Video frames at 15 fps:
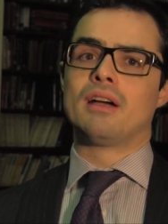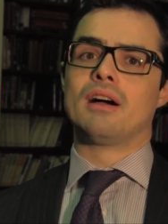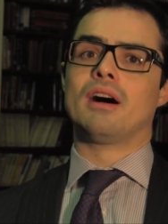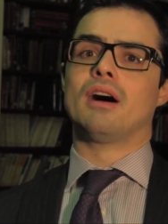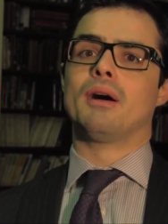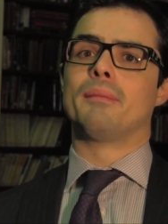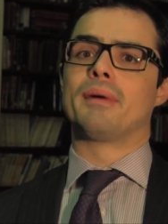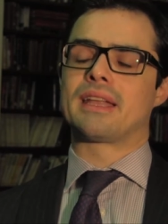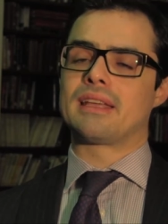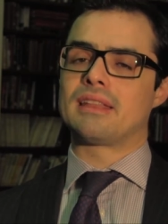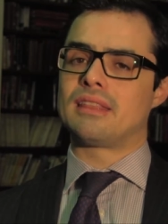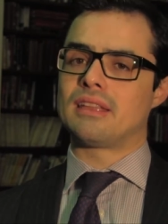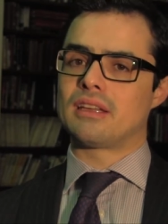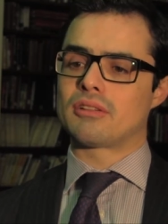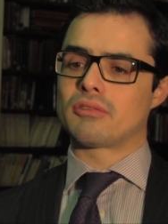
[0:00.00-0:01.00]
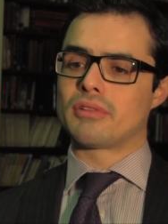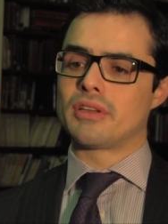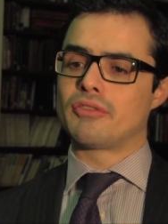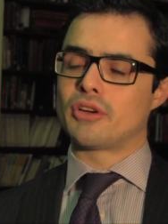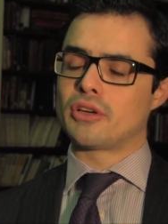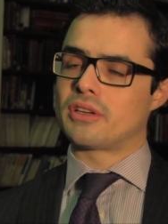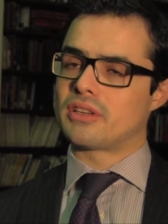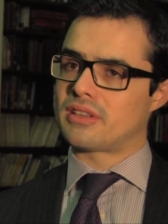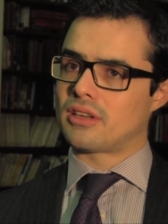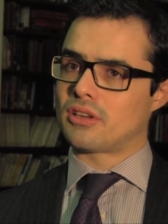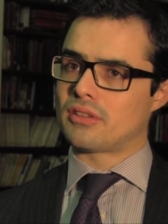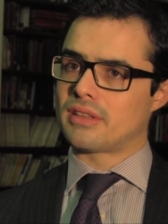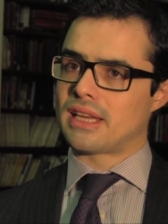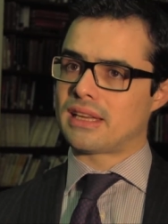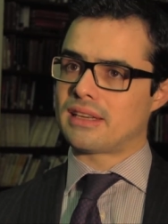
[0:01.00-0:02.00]
Um, and I think refocusing
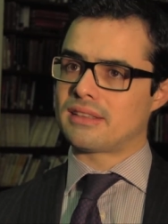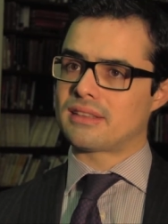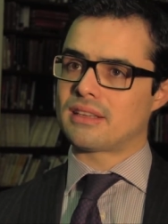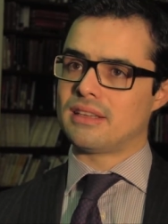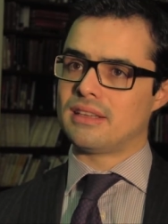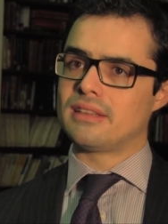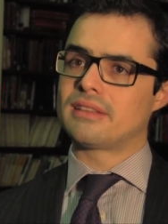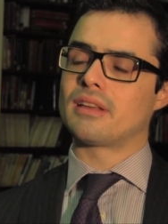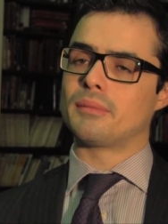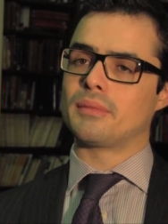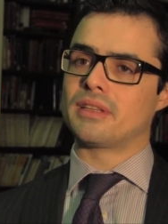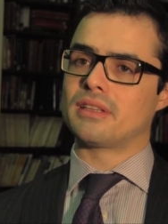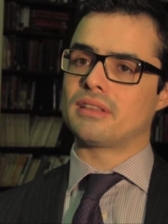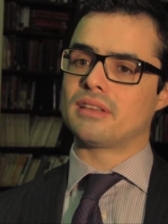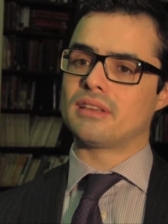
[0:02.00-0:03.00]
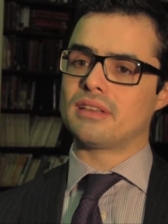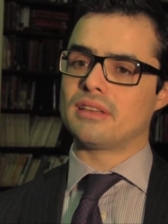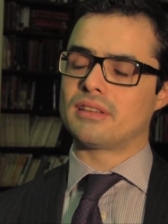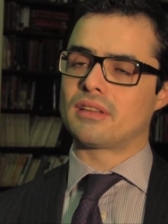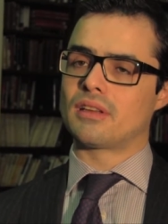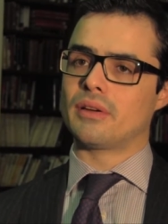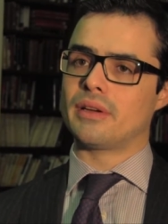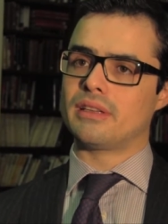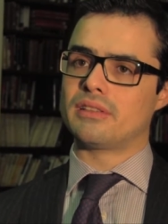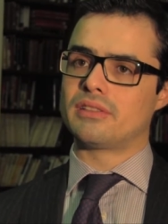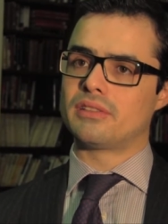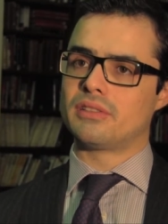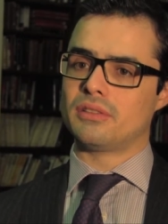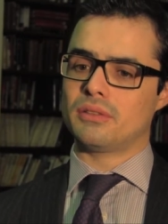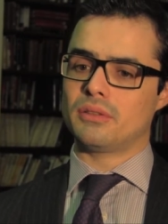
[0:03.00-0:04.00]
on that is clearly something that is going
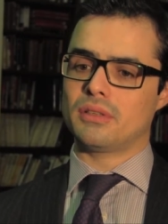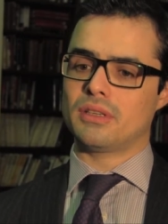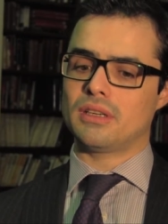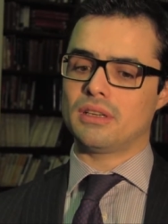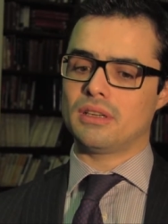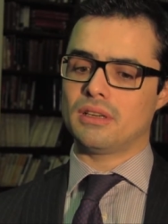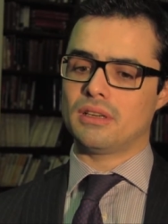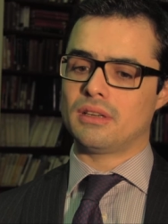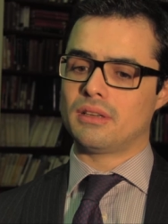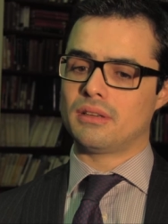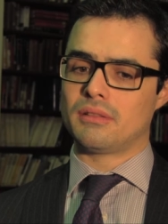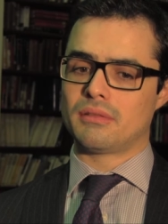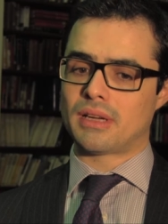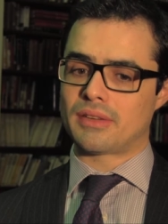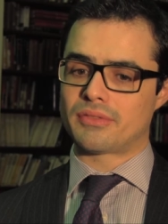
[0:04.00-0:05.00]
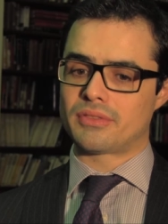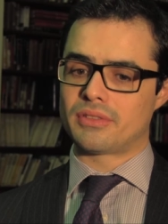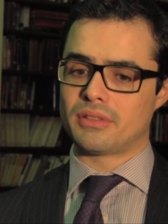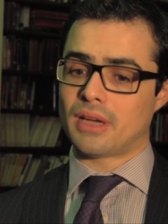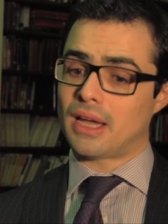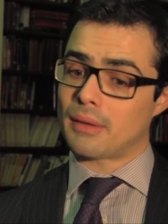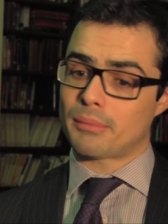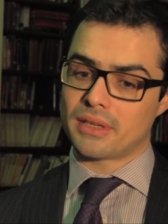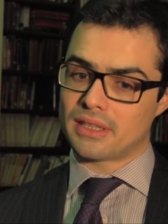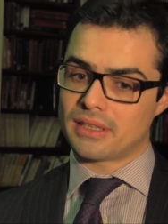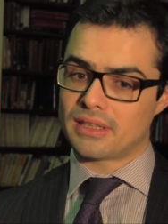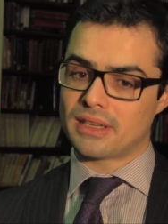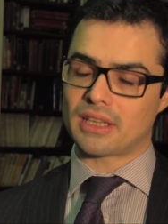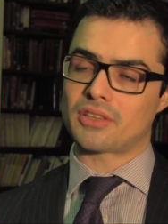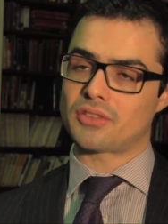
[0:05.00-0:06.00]
to uh, have to happen in
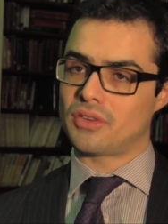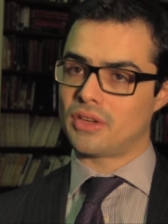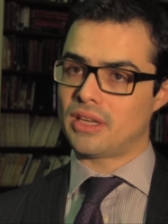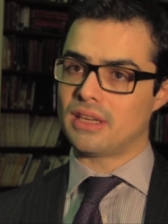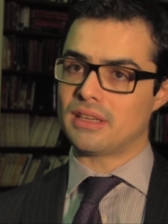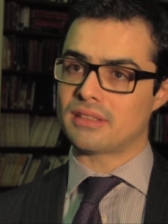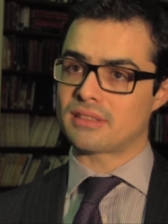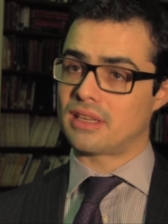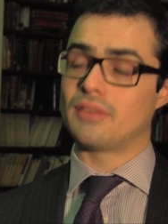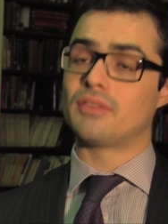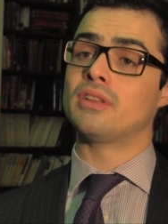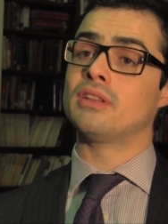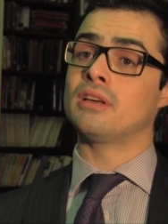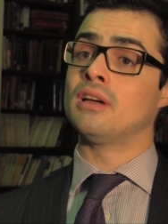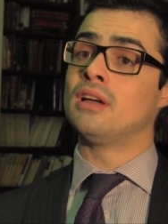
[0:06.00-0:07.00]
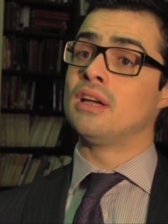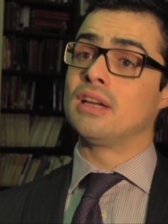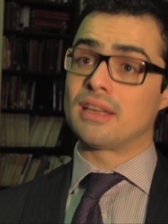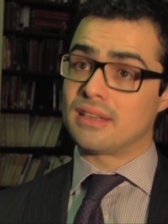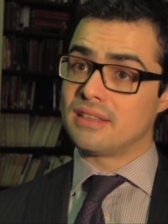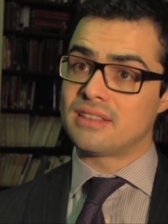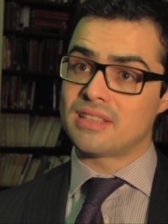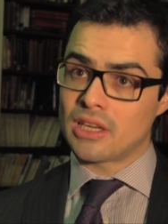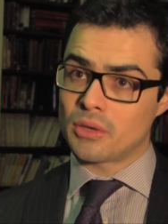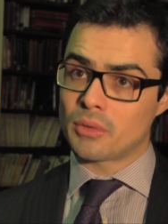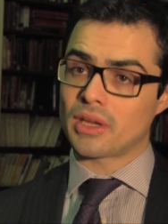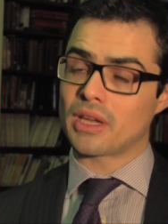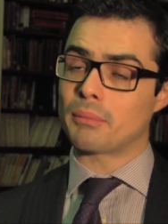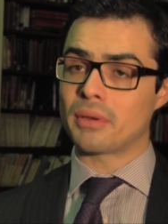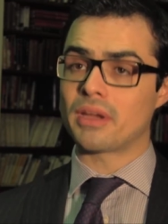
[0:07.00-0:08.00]
the next few years, given the
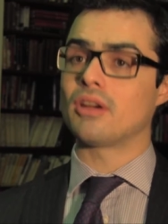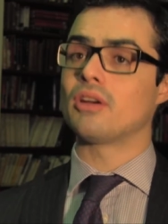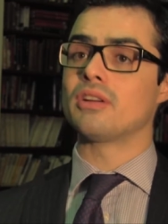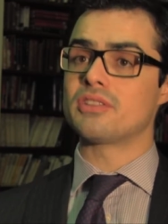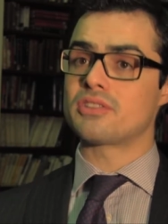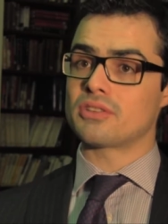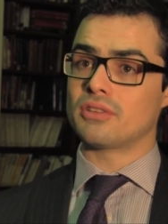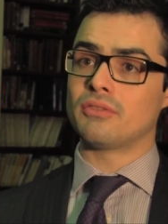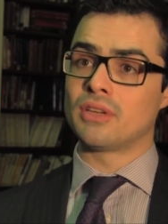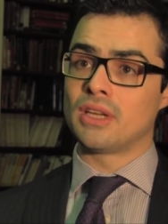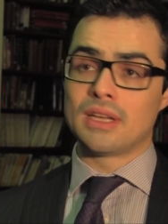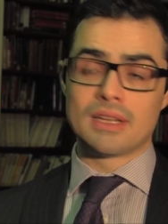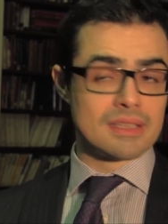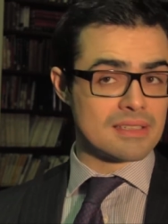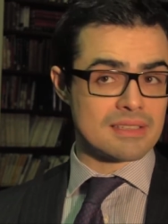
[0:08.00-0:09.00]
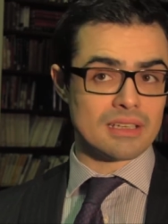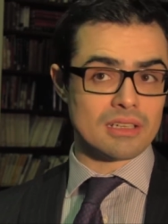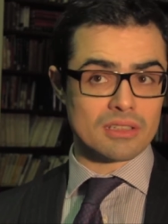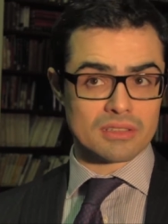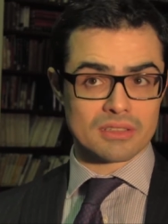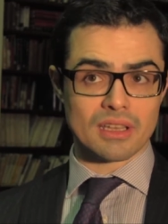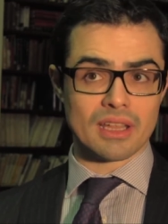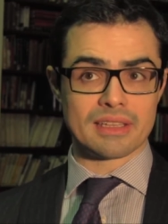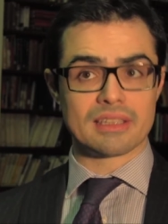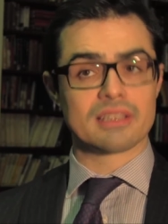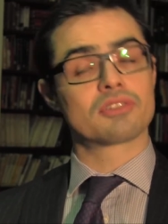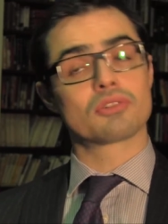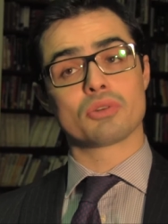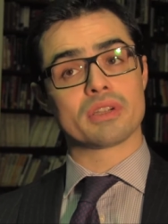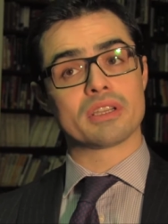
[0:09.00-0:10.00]
continuing appearance of cells like
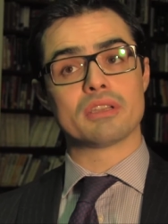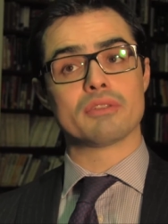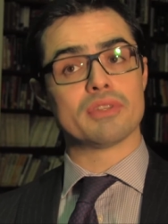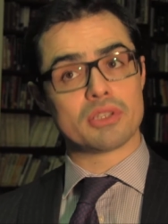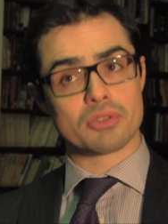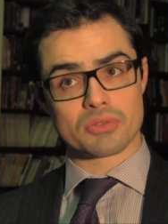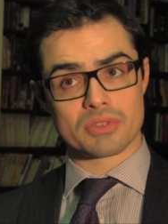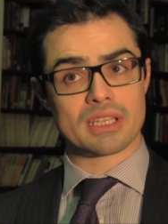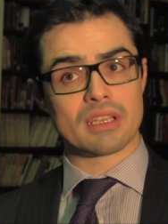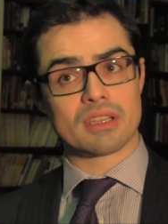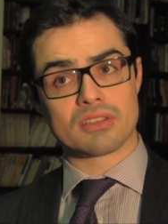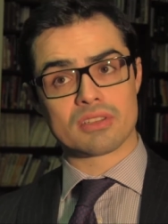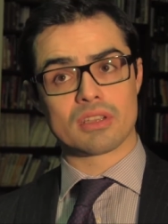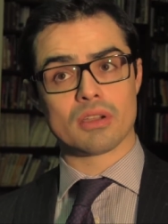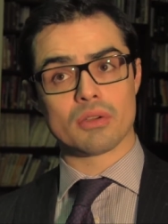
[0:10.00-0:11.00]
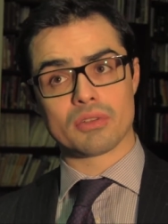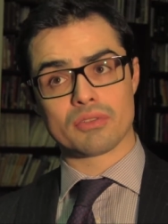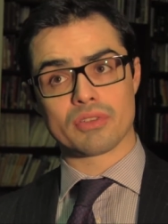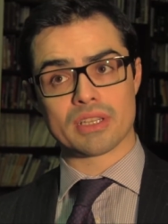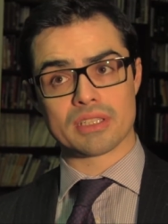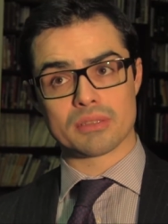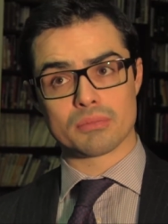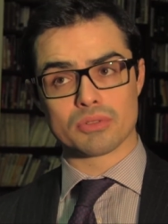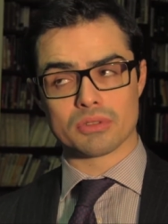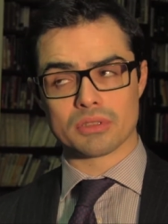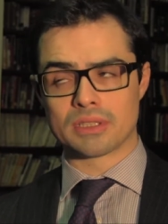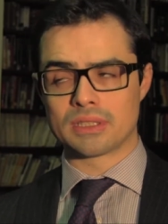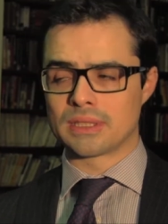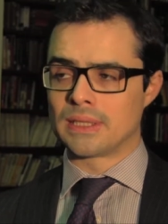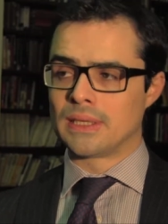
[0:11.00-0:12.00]
this or individuals eager to go and fight
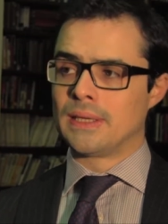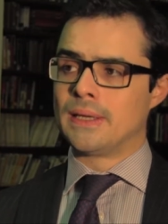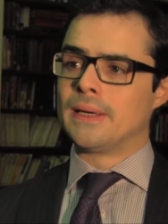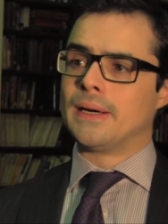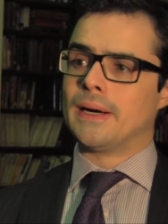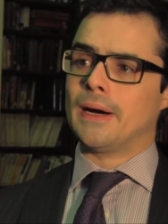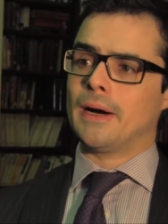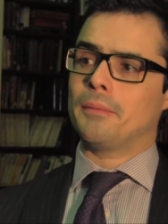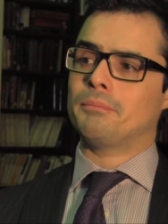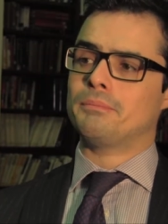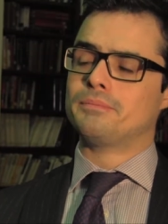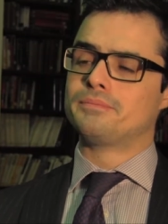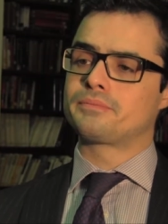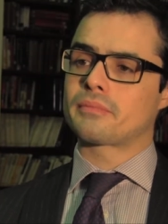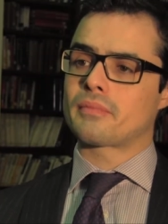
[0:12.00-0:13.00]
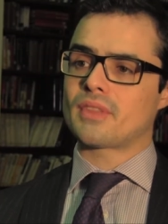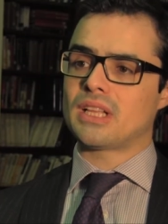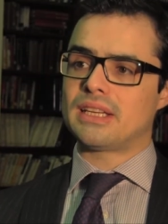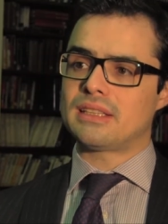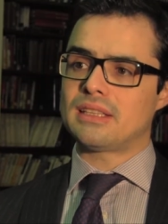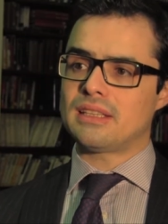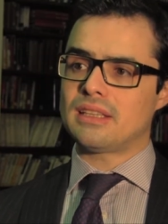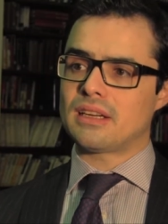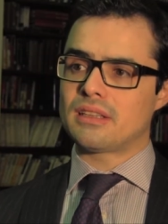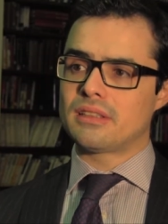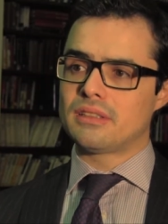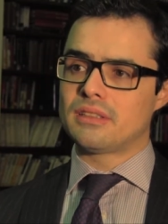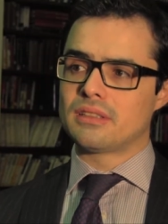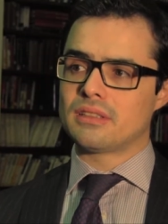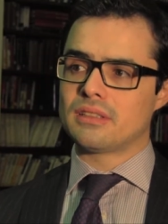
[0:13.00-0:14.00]
abroad. Um, I think the
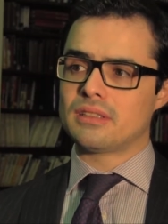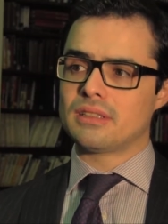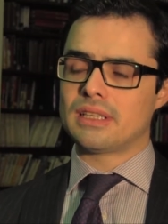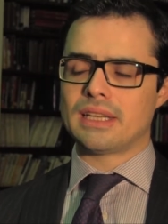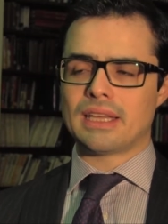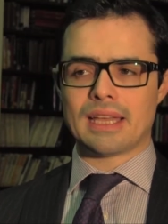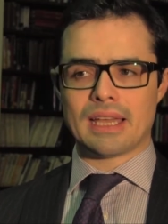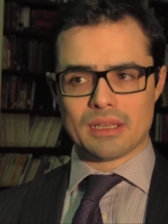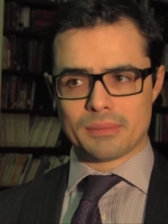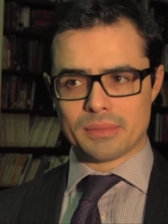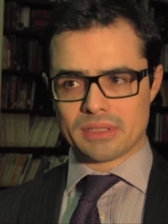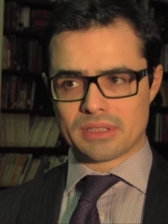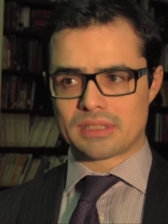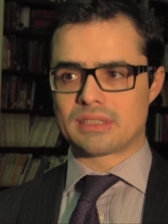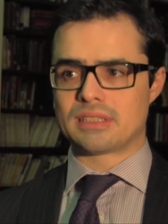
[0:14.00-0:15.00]
other element